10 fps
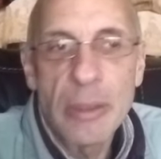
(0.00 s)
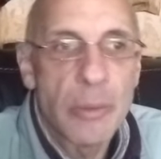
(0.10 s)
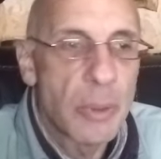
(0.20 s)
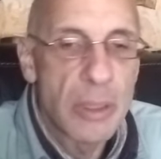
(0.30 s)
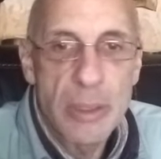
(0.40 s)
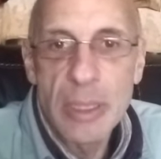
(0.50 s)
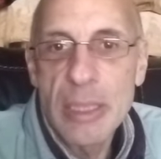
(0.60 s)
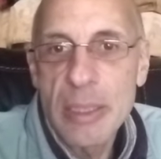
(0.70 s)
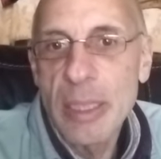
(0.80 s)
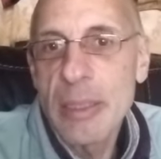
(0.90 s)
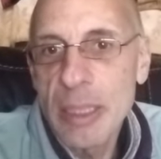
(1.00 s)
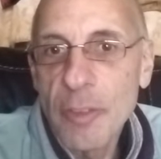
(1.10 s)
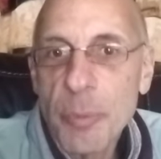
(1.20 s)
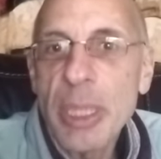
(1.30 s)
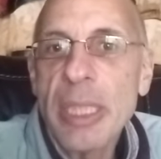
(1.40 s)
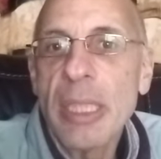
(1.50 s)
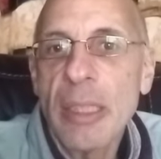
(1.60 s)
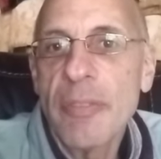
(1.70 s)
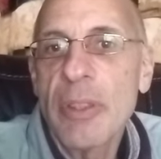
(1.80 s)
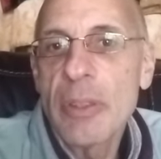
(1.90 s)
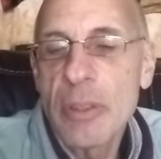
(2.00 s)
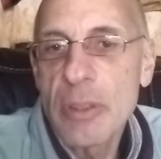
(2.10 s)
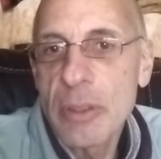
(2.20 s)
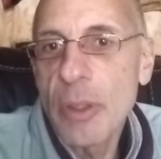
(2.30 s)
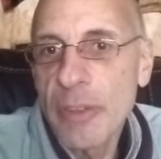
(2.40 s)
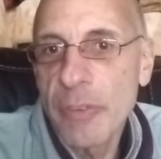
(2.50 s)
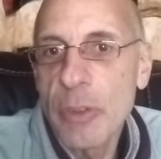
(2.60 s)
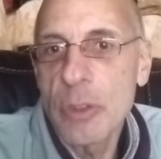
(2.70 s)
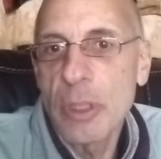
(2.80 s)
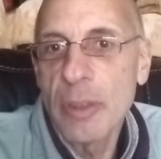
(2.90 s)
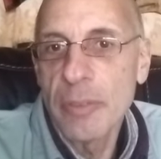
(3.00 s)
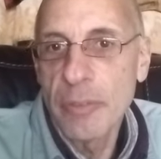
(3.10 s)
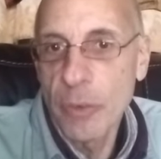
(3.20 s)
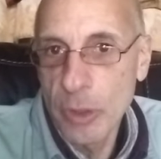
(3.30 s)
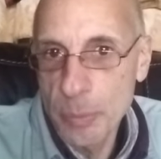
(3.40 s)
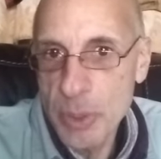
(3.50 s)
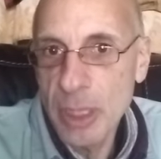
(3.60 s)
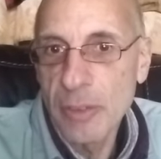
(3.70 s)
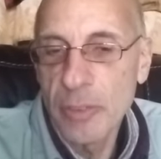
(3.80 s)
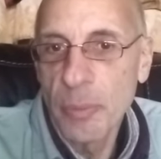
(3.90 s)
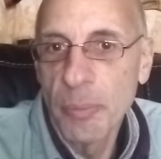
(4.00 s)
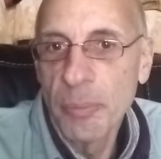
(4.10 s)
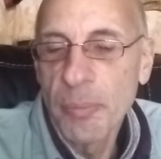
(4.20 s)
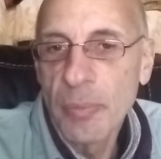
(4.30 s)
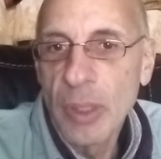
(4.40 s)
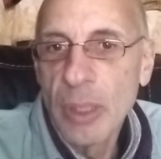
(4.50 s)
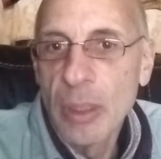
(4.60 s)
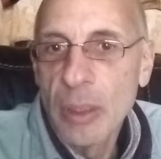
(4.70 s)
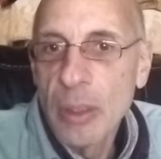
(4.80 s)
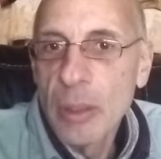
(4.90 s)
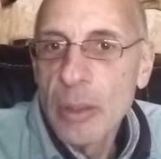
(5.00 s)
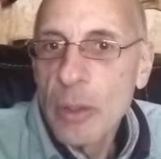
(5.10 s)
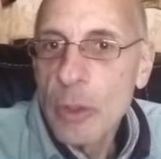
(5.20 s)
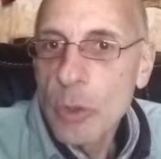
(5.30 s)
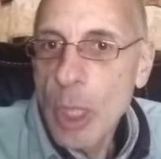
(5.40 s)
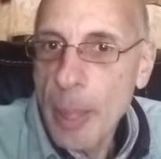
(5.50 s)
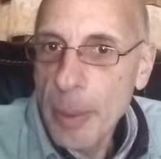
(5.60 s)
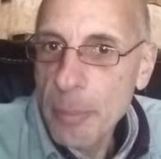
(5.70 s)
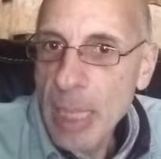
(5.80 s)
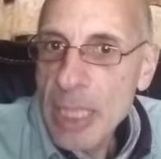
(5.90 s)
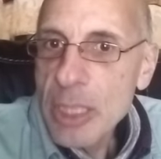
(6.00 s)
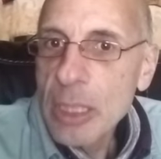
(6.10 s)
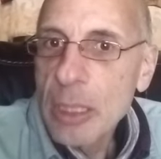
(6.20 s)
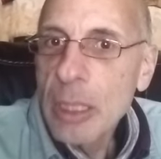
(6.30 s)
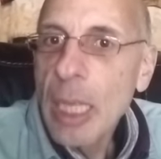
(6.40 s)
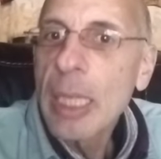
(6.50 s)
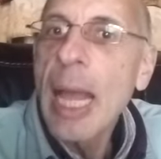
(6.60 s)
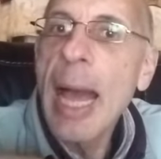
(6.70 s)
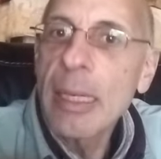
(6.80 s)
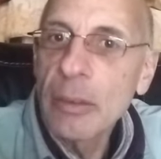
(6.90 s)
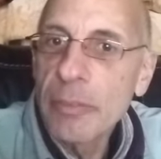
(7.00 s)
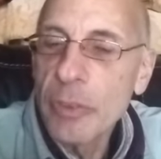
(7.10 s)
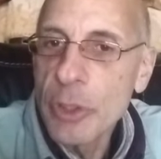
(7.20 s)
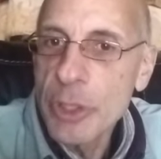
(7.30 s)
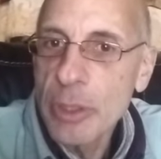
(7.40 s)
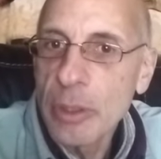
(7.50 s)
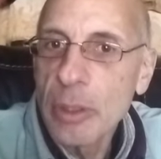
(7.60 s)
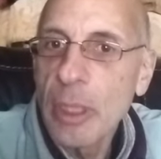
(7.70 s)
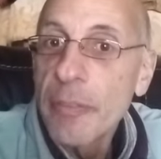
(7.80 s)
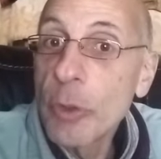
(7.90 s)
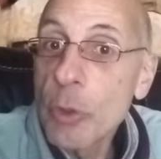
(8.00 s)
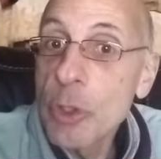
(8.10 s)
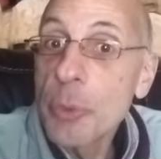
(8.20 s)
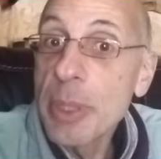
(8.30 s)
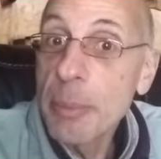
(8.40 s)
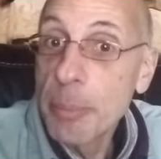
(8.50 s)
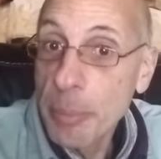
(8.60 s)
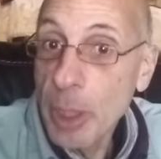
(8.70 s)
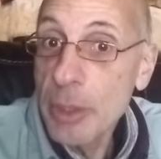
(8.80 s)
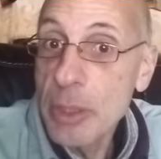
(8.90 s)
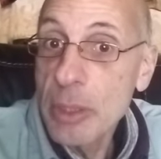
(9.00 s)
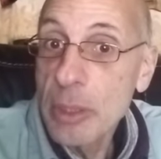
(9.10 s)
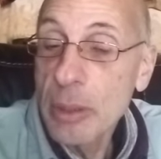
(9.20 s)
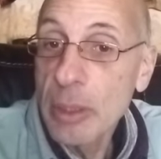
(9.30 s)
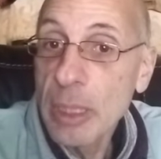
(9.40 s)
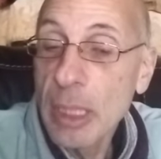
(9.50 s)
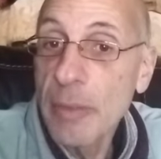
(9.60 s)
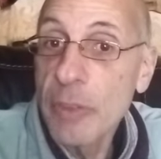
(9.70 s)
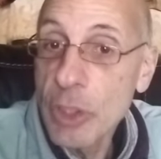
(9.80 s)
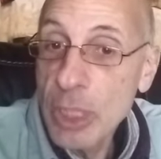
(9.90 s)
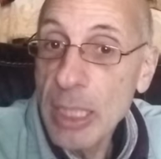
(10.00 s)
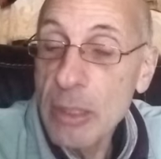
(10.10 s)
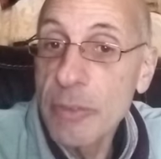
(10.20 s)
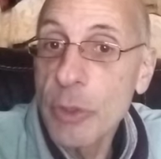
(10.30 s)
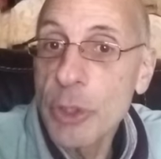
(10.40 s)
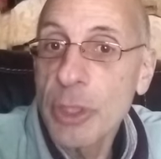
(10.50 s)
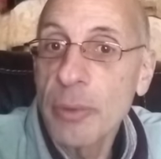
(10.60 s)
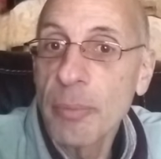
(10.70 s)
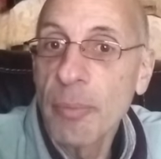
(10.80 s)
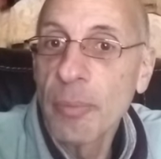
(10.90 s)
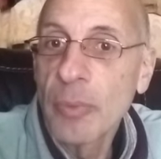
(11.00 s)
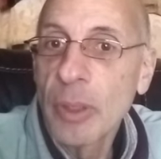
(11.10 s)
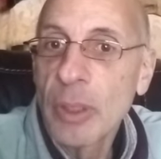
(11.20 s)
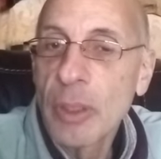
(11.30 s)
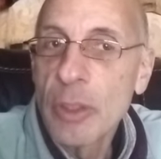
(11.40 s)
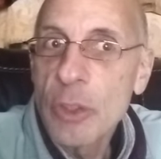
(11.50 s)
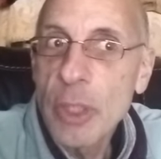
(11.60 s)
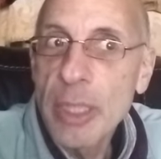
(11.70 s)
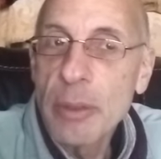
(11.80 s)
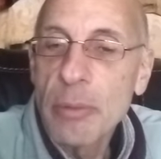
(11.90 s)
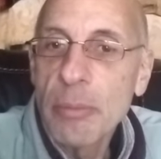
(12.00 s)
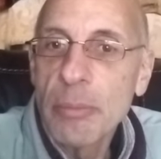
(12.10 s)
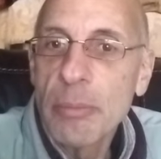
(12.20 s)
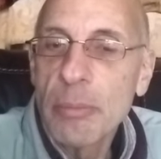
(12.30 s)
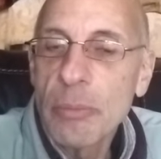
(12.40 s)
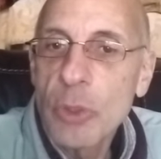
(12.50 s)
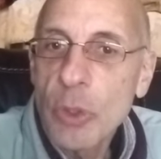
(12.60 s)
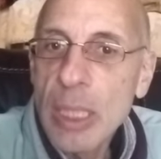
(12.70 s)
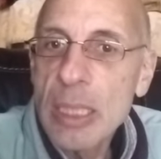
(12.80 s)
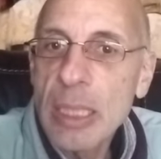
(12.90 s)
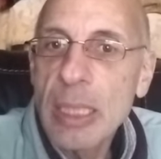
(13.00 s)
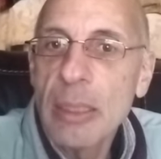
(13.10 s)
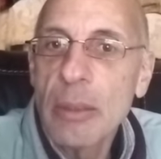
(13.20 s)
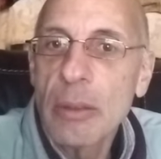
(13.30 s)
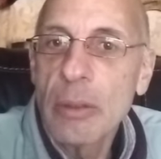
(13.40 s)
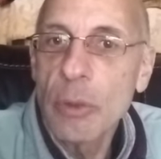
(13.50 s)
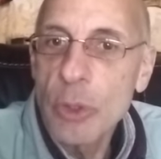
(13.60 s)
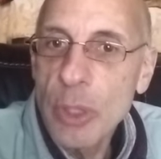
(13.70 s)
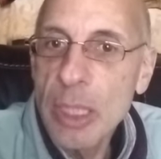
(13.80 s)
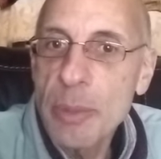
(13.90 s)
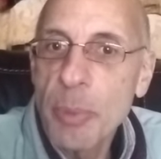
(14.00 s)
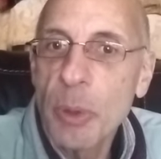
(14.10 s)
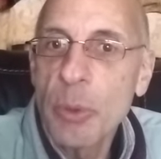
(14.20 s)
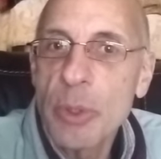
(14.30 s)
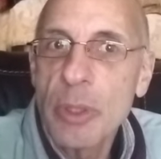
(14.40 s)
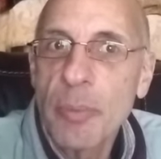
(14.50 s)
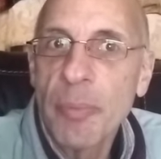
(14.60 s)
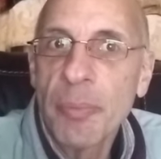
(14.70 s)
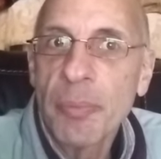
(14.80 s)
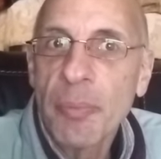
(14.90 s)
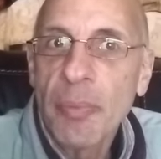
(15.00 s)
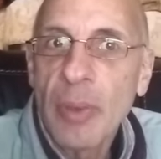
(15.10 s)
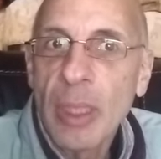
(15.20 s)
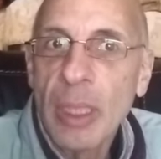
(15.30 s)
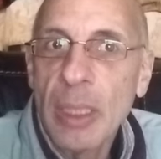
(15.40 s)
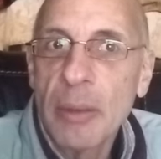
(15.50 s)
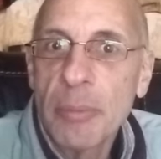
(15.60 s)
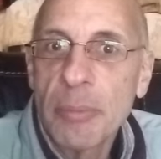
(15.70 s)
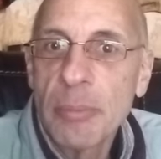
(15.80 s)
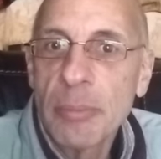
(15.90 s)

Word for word: well, let's say self pitying. He feels sorry for himself, for himself. So imagine an adult version of those three parts of the child's version try to translate or transpose um,